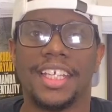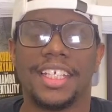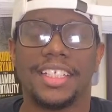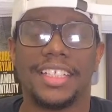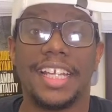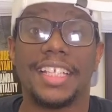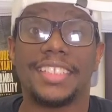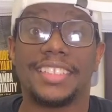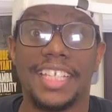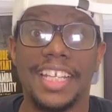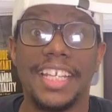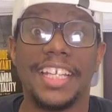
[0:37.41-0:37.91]

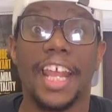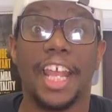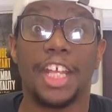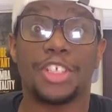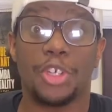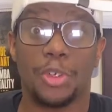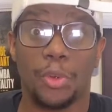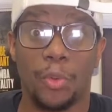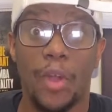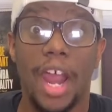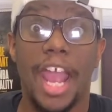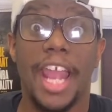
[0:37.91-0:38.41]
That
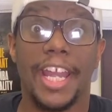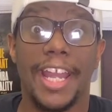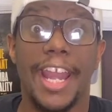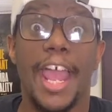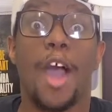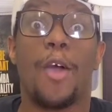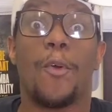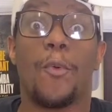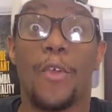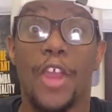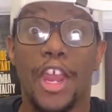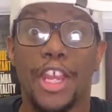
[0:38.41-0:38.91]
teenager right
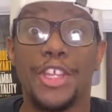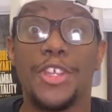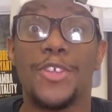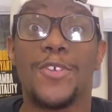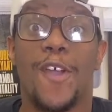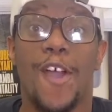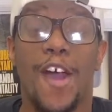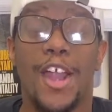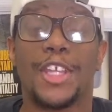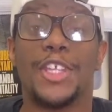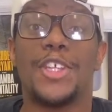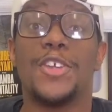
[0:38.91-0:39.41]
now where
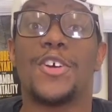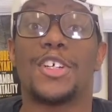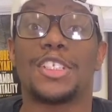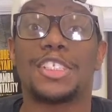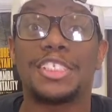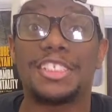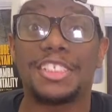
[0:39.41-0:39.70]
you are